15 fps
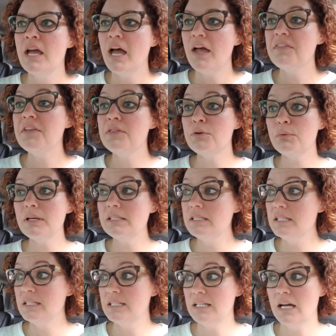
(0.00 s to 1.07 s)
And then the
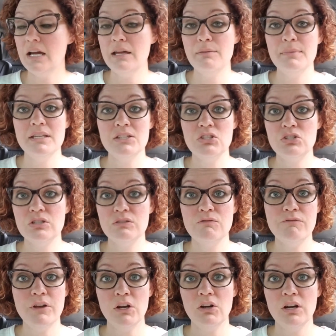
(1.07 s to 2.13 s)
rest of the time is just
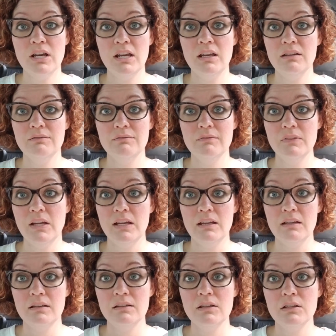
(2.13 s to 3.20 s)
very like
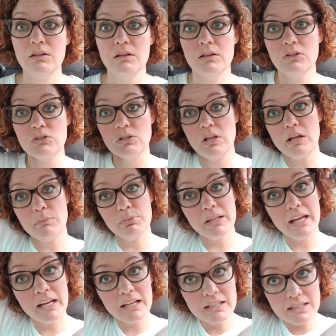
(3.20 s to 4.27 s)
th there's a lot of
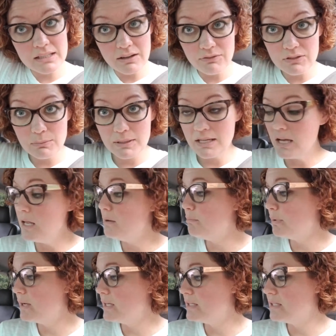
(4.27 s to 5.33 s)
planning and stuff to be done,
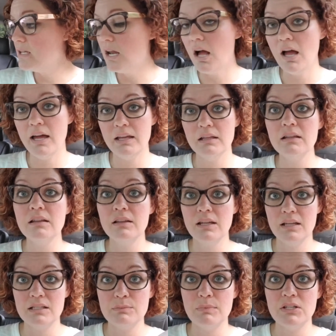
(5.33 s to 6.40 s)
but it's not
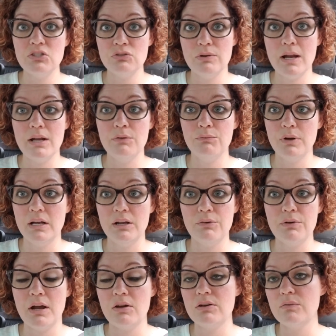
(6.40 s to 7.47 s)
like as much running
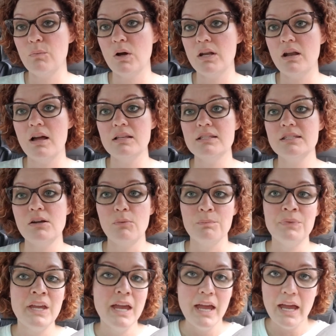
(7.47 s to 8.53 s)
around and whatnot. So,
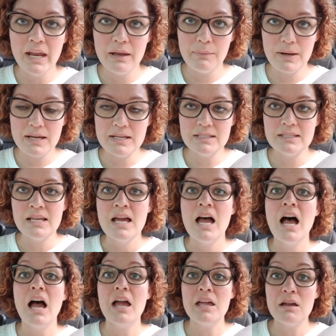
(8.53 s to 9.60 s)
anyways,
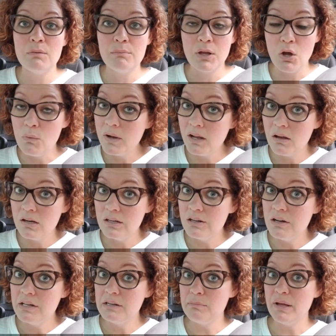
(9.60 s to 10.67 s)
I am going on
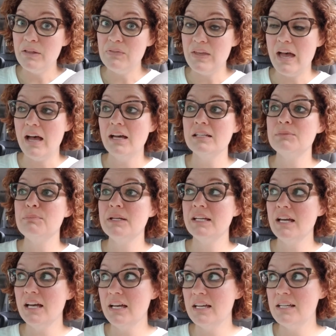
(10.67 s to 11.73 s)
and on about that
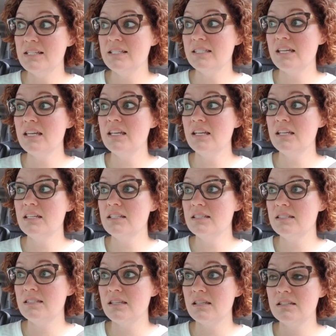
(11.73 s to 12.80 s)
because it
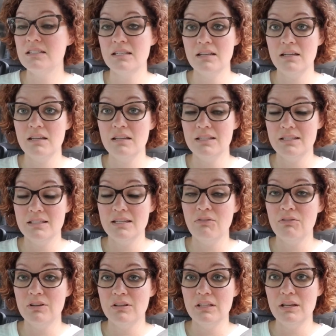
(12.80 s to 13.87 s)
is it's
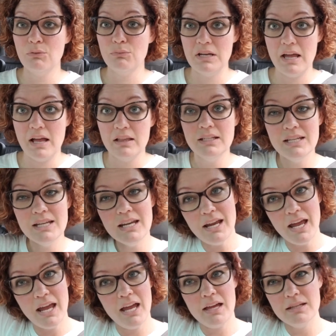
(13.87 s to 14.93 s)
definitely a reality
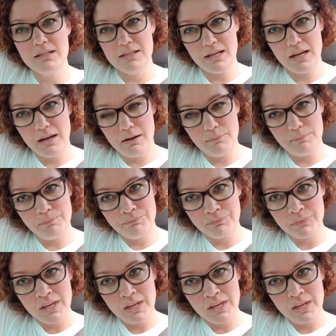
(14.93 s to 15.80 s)
and um